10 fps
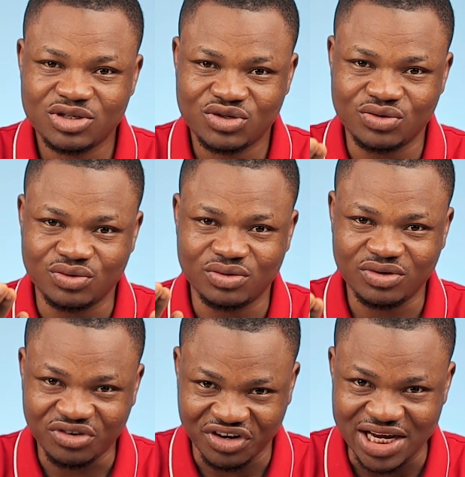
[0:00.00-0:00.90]
to
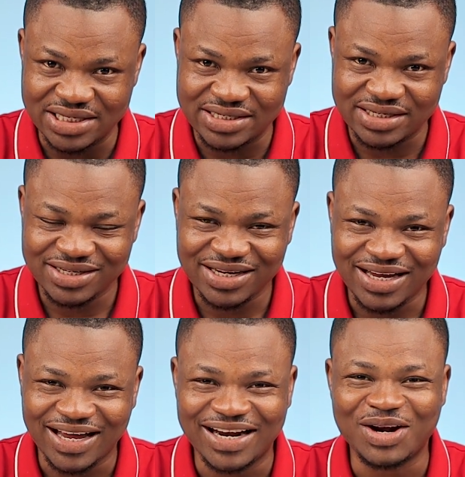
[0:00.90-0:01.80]
greet,
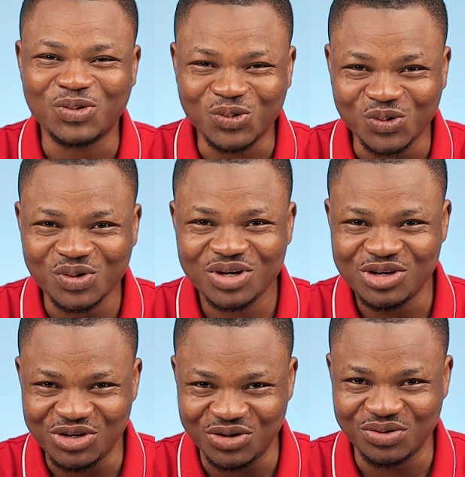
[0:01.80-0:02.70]
and then
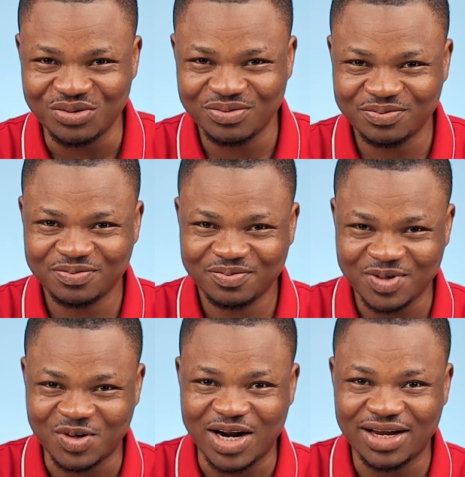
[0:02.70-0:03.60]
you.
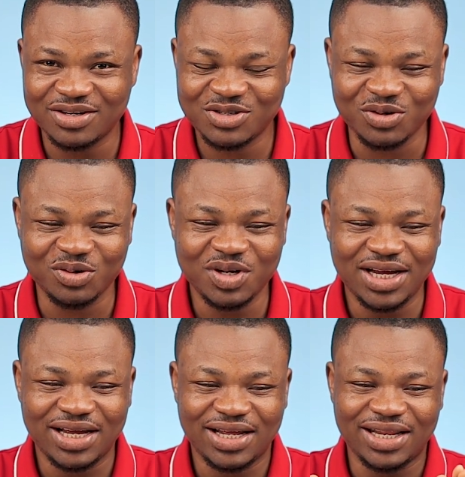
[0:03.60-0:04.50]
All right, so
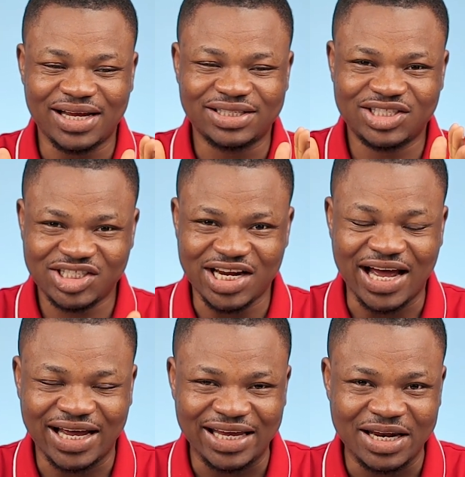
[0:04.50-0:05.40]
the
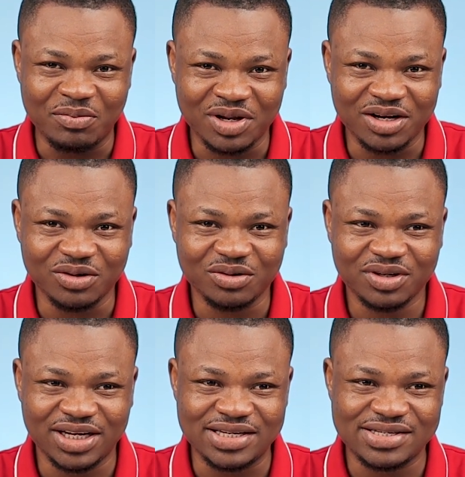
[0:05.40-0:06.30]
kyea in the middle
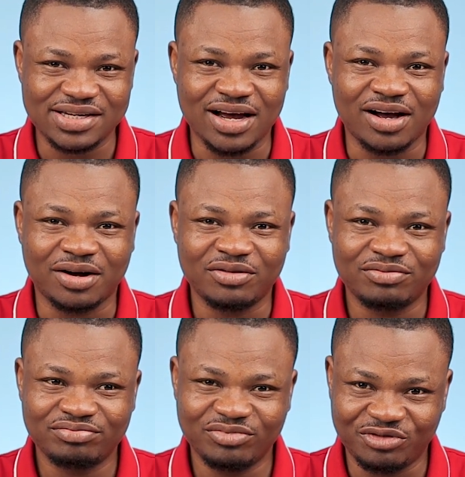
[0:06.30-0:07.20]
is our
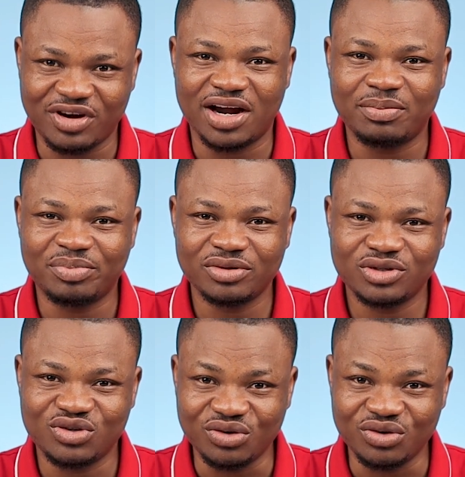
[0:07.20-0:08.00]
verb to